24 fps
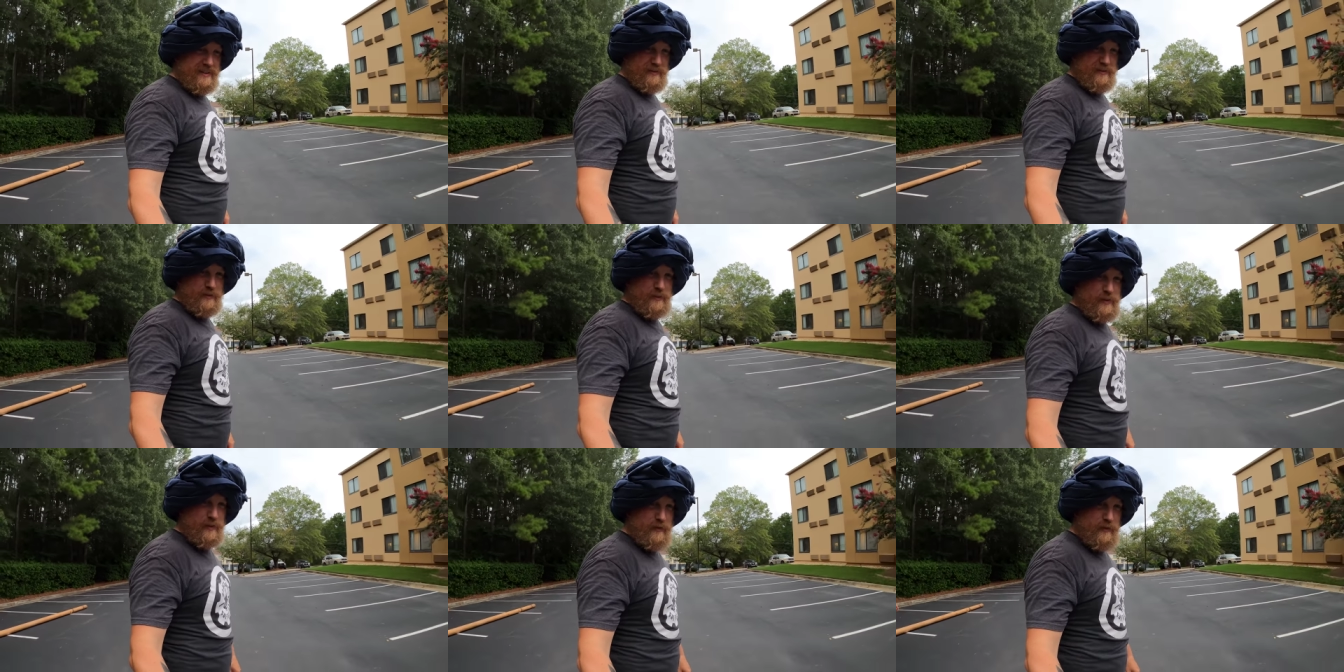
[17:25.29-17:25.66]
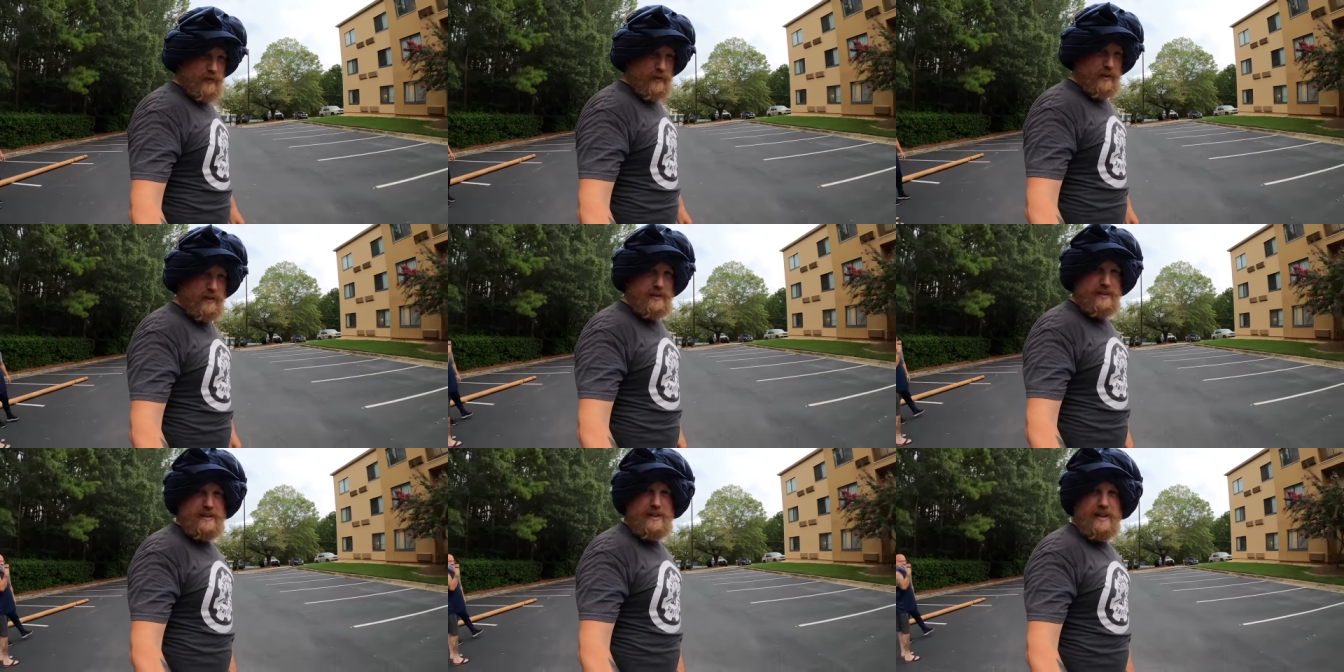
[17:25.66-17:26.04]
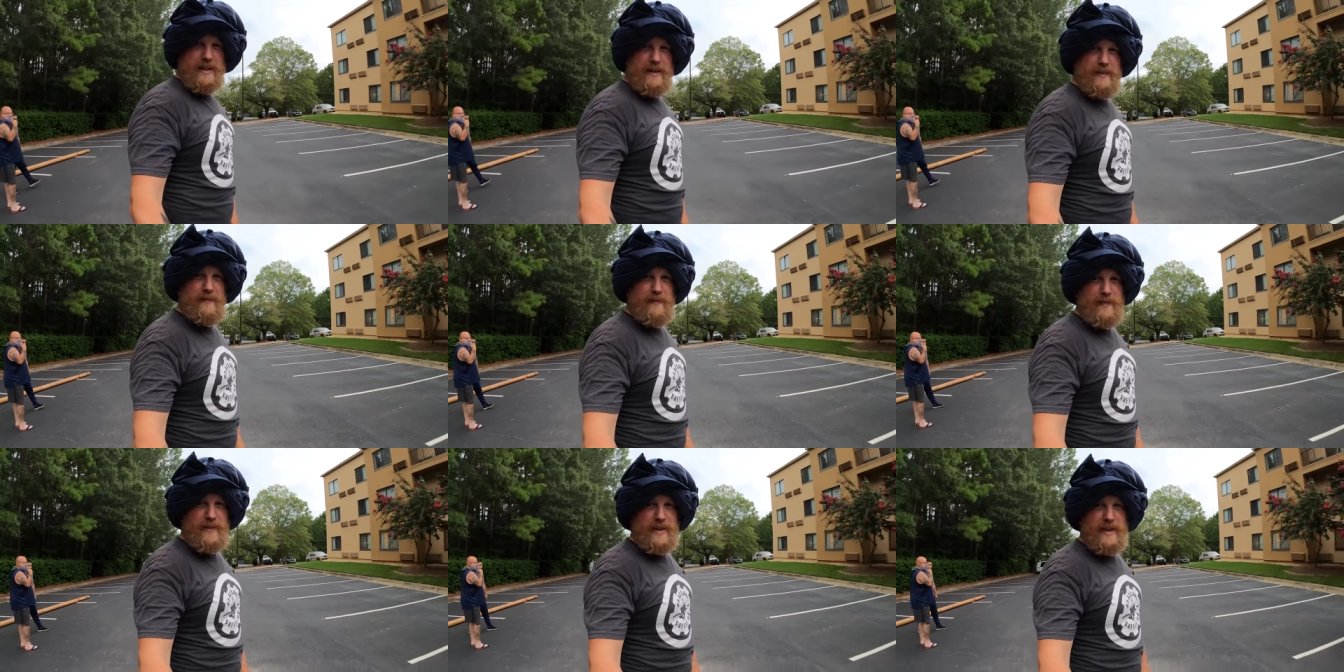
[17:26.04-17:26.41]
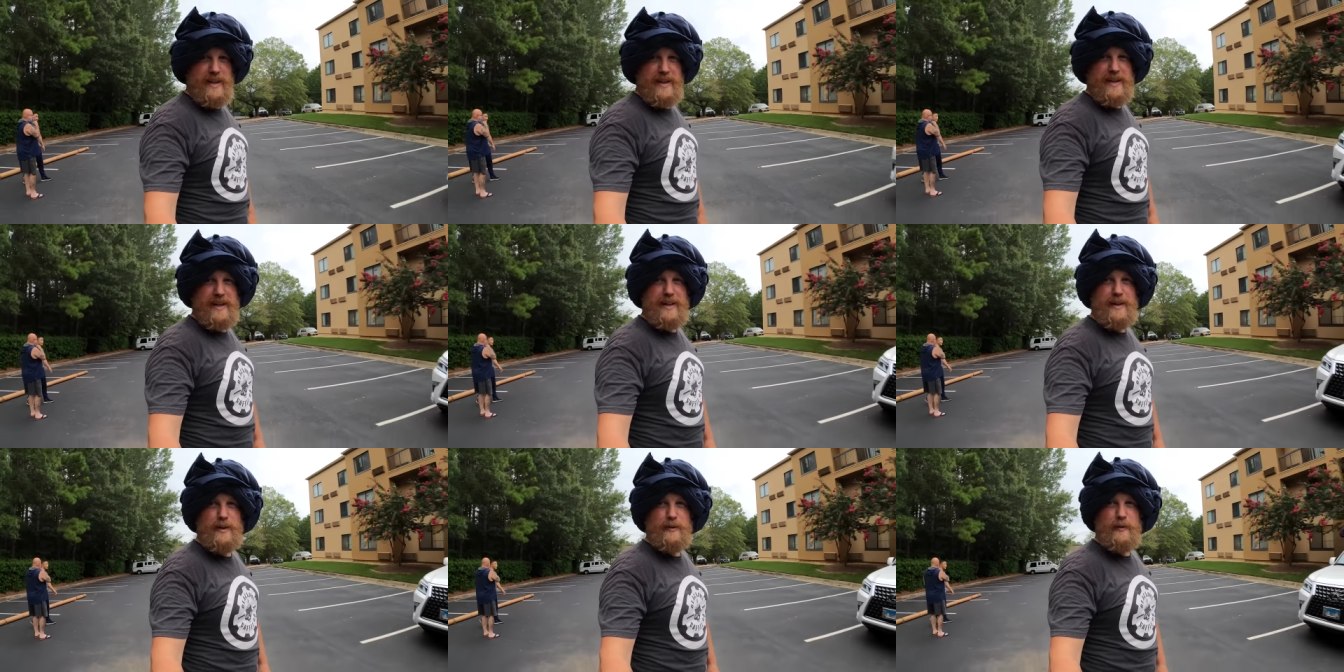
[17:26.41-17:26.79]
for the first time.
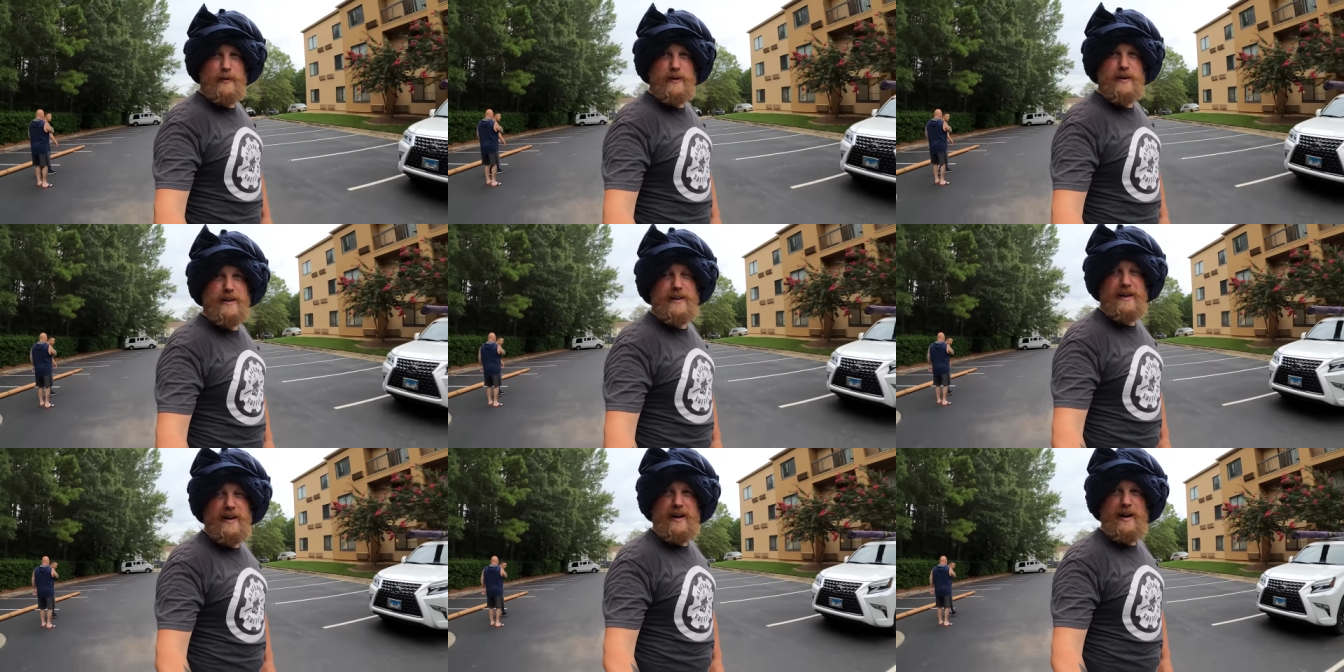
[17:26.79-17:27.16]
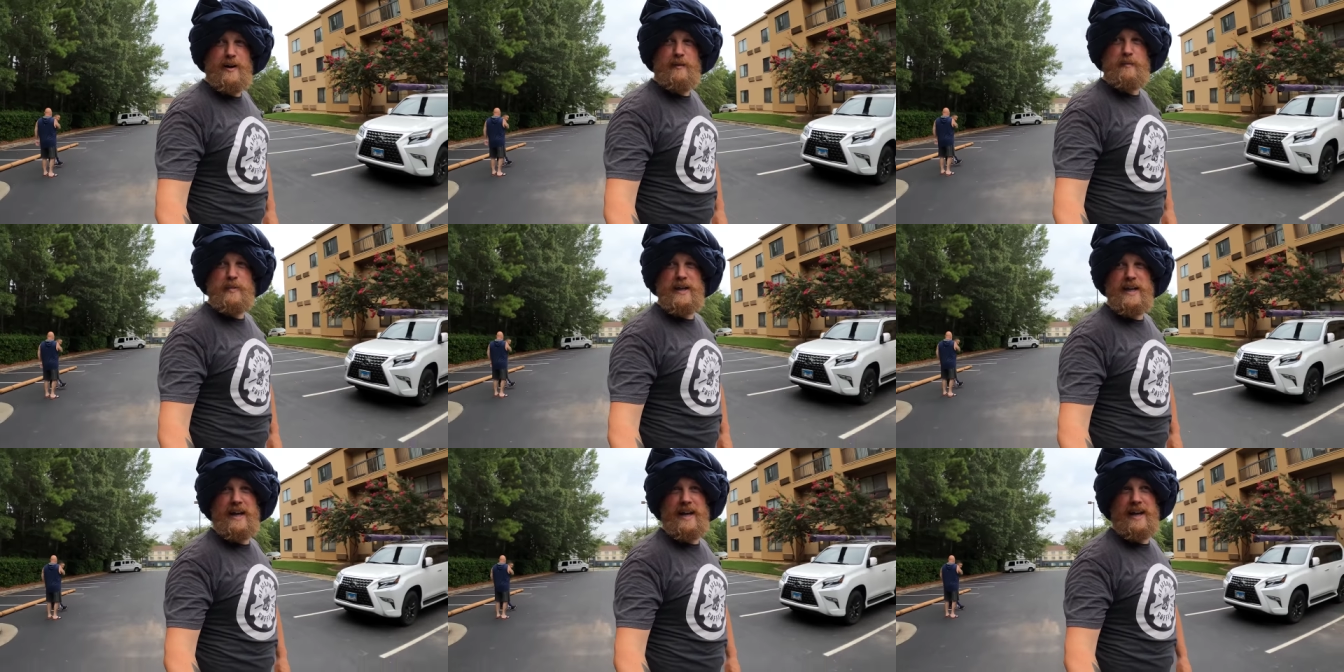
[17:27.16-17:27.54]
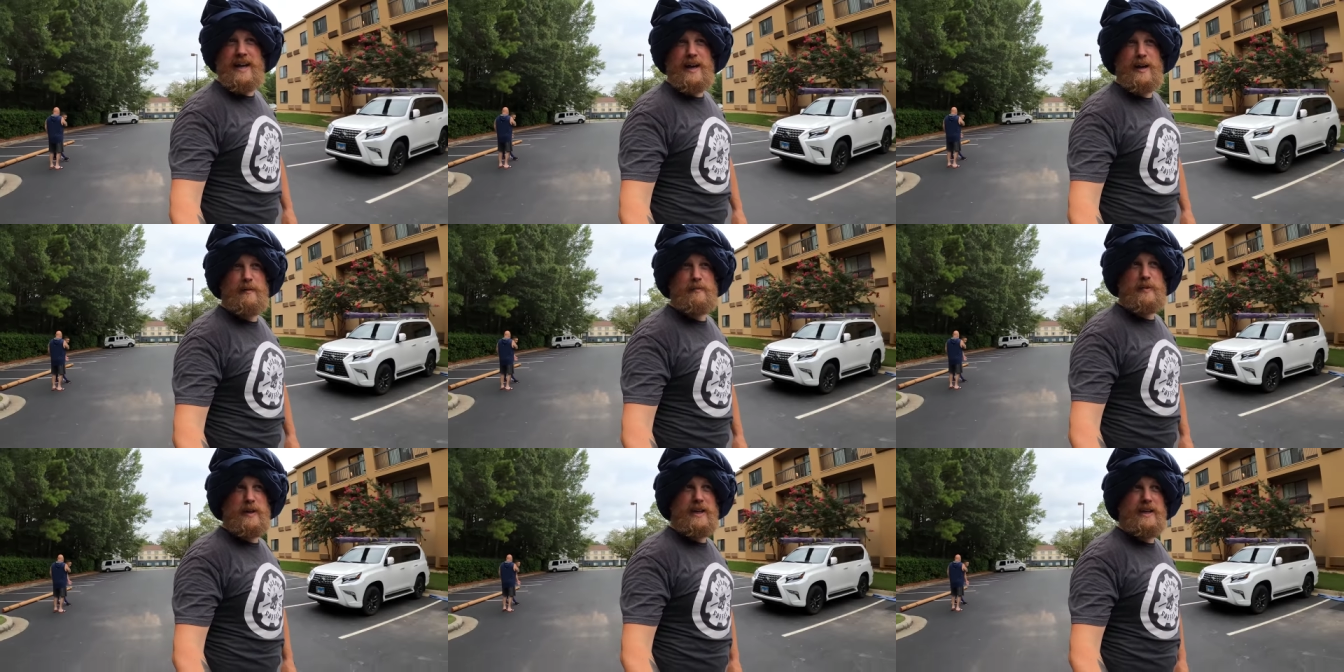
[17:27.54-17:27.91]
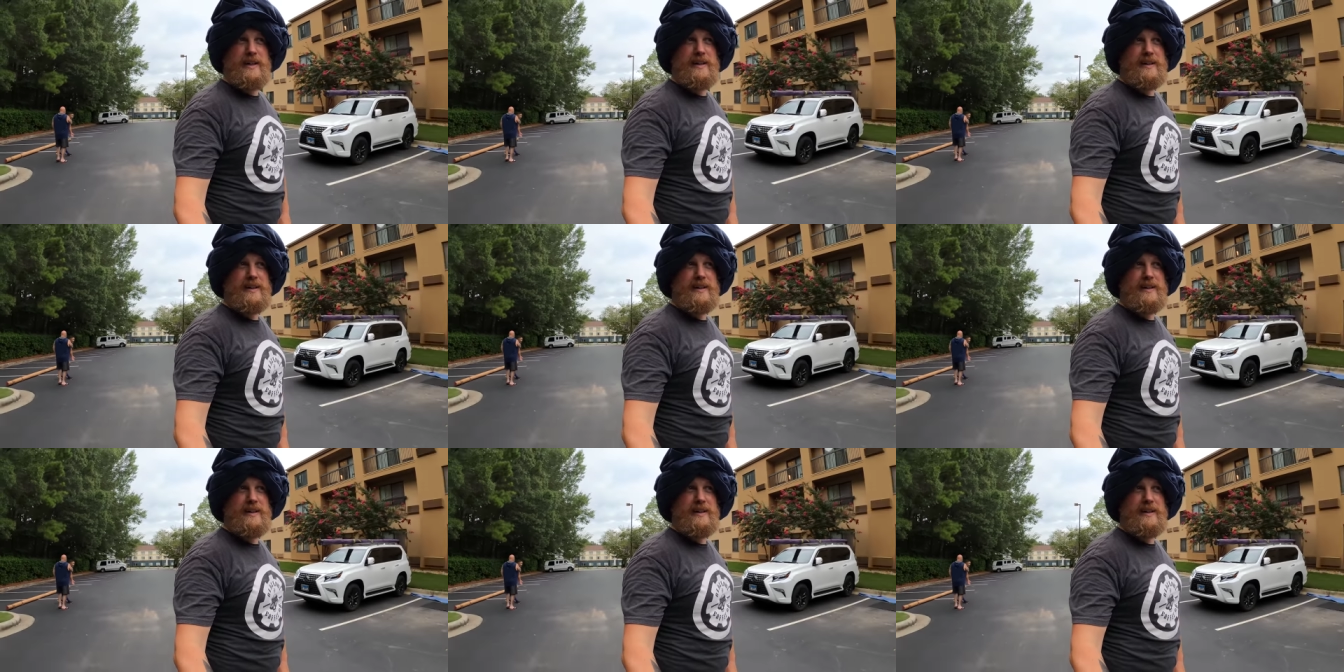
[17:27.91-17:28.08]
They would not be happy,